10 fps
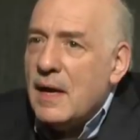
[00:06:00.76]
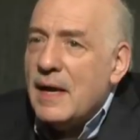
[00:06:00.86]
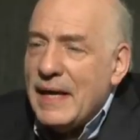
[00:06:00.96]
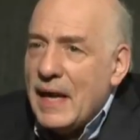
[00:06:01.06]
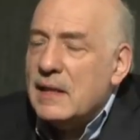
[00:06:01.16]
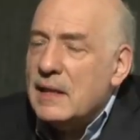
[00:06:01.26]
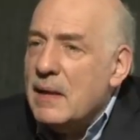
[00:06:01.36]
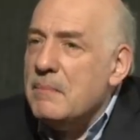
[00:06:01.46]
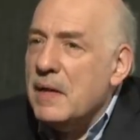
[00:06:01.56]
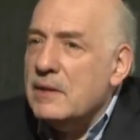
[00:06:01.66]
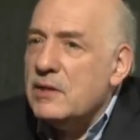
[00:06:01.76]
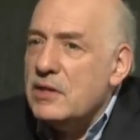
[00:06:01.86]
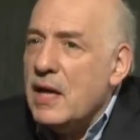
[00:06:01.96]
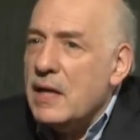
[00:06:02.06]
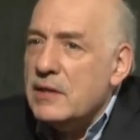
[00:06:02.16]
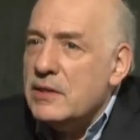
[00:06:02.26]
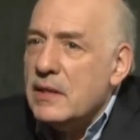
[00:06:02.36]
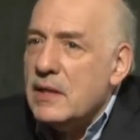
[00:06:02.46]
Again, come back to challenge.